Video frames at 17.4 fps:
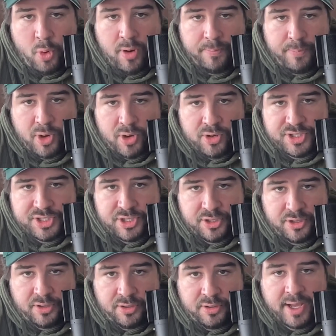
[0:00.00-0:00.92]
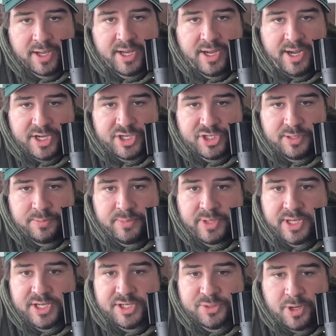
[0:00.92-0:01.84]
personal connection
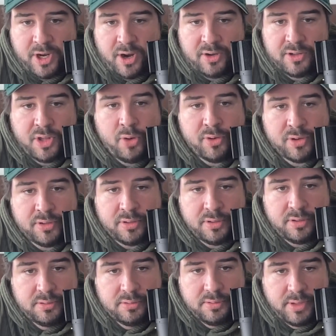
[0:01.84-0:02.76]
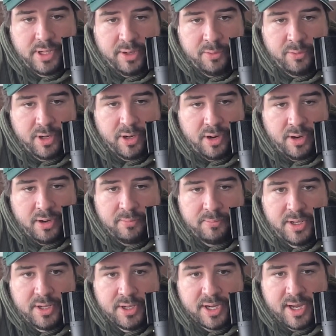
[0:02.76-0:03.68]
because we are local and we are
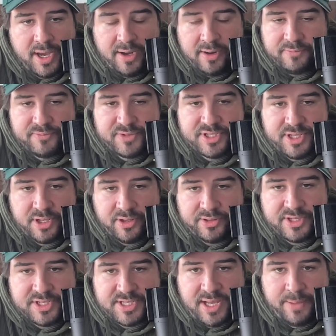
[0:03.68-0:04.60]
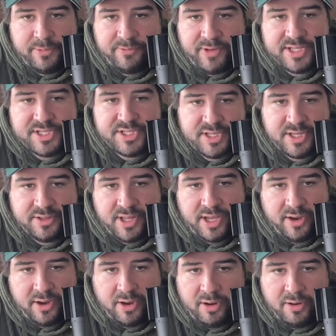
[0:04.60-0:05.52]
kind of still at the same events that they
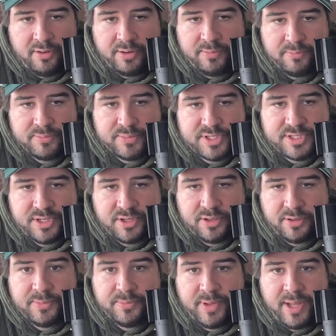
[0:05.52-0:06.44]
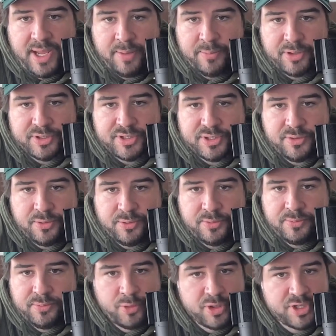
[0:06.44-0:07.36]
are and still able to
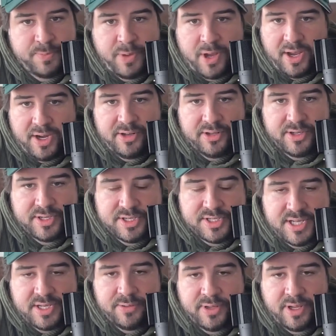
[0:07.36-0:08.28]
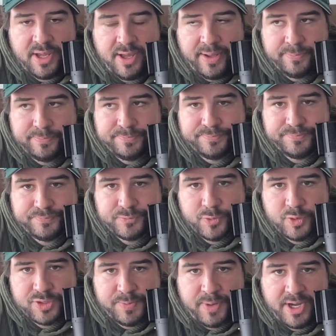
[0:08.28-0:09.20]
respond
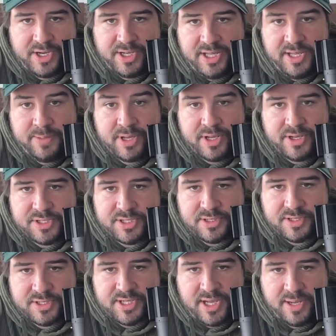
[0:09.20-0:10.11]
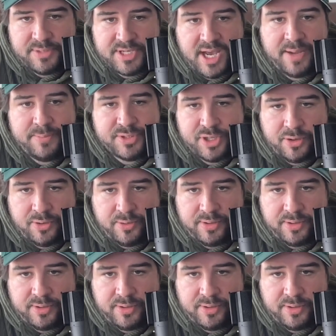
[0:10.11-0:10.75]
respond to emails in the same time zone